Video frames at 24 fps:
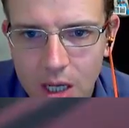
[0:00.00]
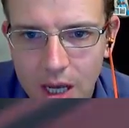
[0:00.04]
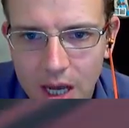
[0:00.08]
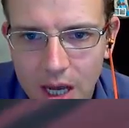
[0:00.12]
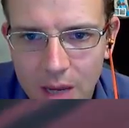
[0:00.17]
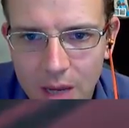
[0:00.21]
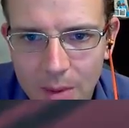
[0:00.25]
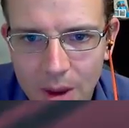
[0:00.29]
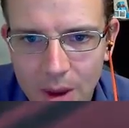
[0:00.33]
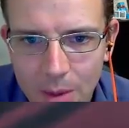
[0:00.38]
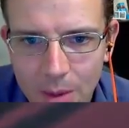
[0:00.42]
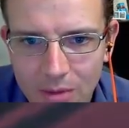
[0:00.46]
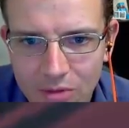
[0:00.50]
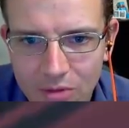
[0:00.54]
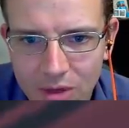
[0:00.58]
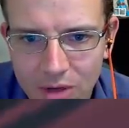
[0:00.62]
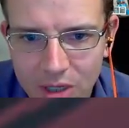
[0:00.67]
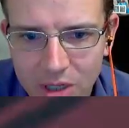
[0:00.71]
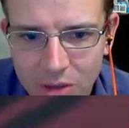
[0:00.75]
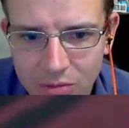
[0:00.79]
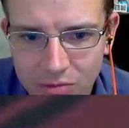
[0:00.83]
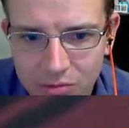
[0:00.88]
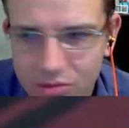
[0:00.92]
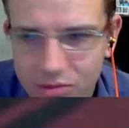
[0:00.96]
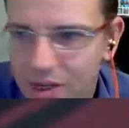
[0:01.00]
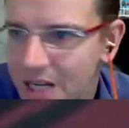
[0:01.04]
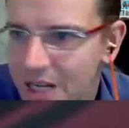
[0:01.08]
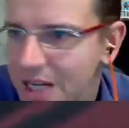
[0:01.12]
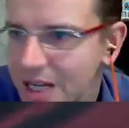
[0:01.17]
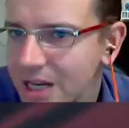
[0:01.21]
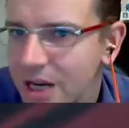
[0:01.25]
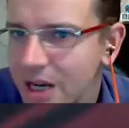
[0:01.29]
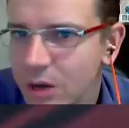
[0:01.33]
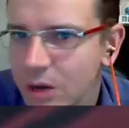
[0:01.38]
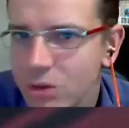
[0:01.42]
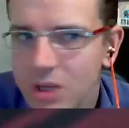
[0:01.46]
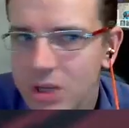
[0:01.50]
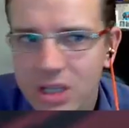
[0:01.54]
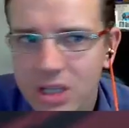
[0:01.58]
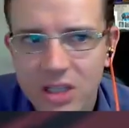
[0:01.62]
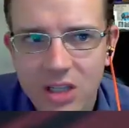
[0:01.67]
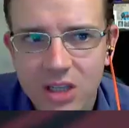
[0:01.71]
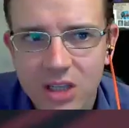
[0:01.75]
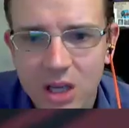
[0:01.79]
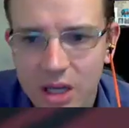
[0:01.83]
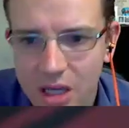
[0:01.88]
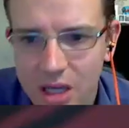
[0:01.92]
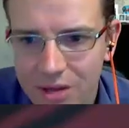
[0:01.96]
However, I don't really know this
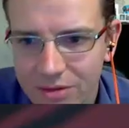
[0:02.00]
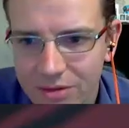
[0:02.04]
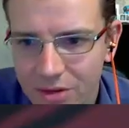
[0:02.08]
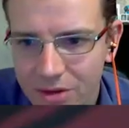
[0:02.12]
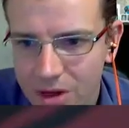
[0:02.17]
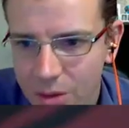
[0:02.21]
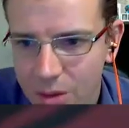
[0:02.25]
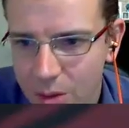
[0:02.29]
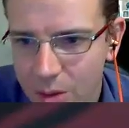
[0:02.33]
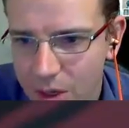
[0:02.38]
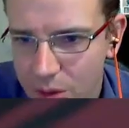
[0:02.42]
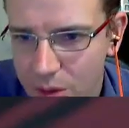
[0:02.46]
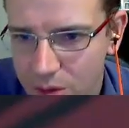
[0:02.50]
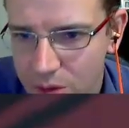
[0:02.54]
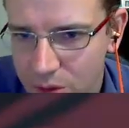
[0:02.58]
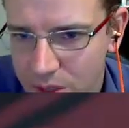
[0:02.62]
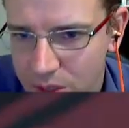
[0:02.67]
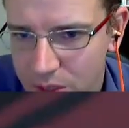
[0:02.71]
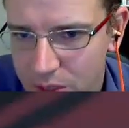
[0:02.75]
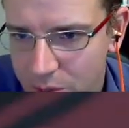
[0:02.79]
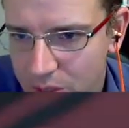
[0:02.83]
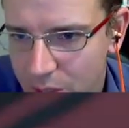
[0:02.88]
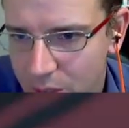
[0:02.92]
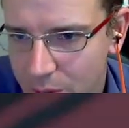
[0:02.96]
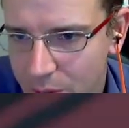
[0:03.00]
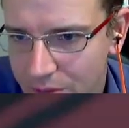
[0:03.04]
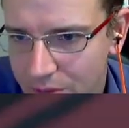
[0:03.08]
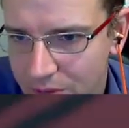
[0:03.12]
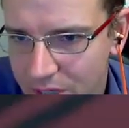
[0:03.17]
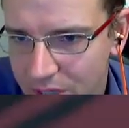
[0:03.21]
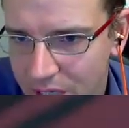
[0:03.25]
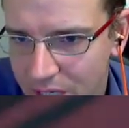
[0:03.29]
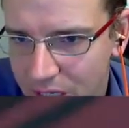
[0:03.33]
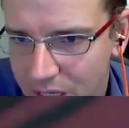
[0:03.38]
circuit very well, so I don't know if an